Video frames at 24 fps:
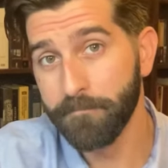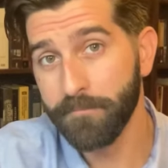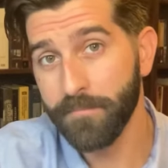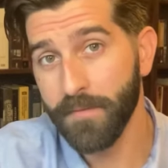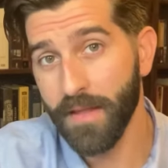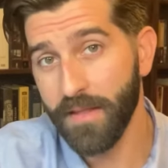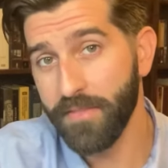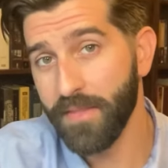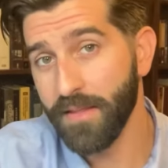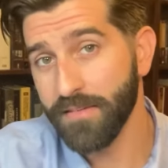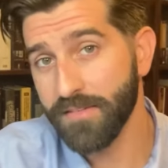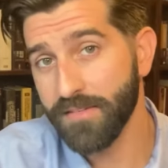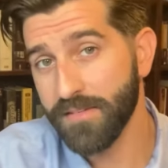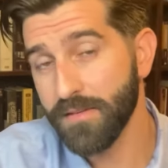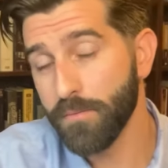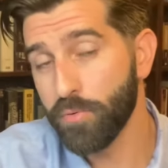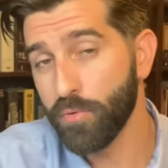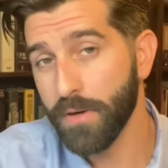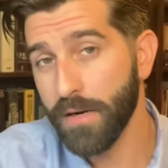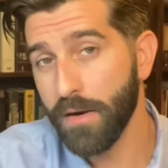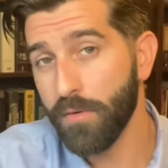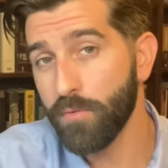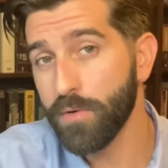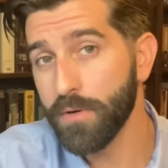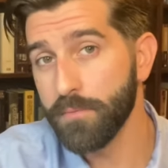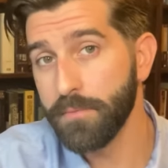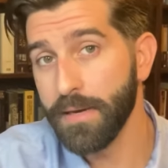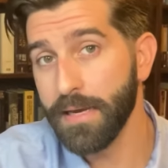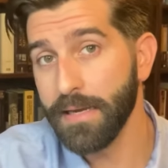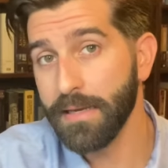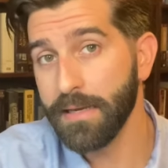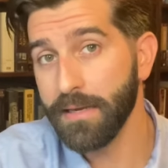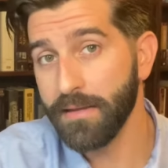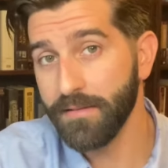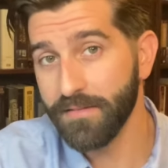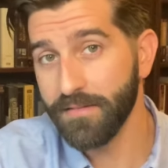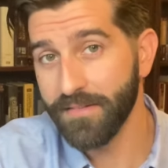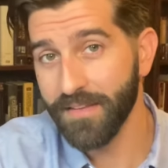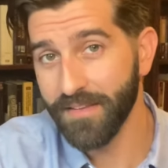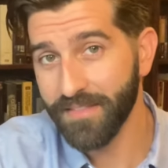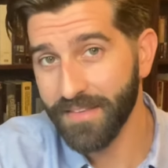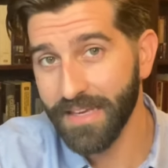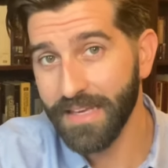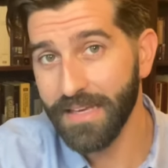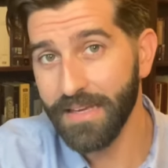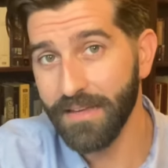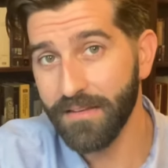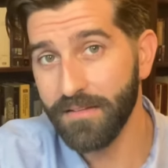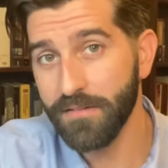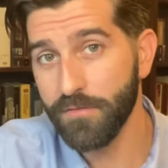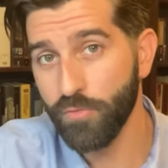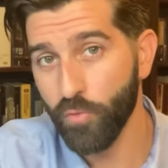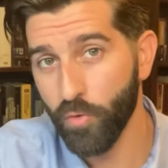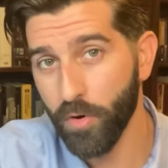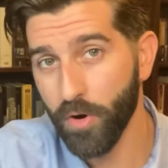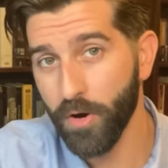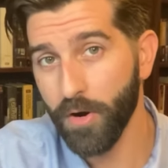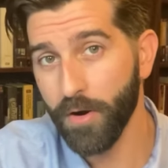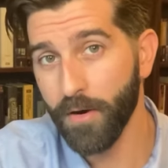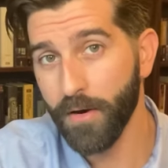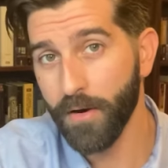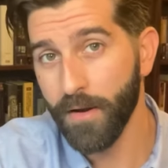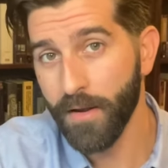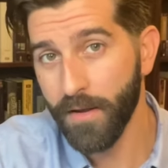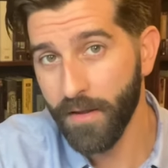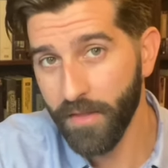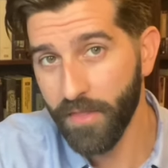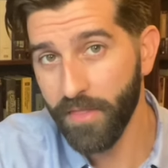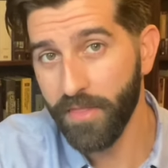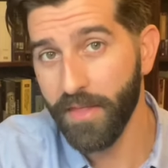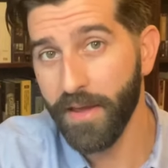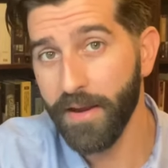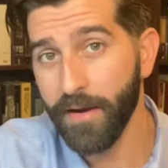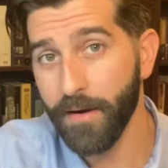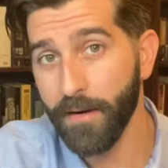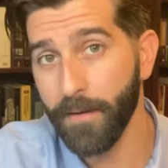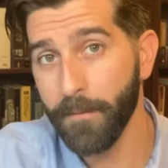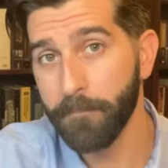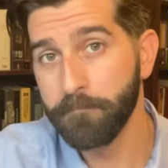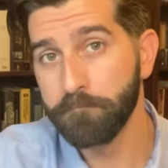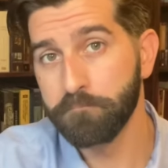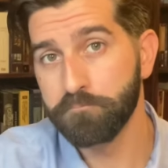And that's the point I want to make is that the kids were there.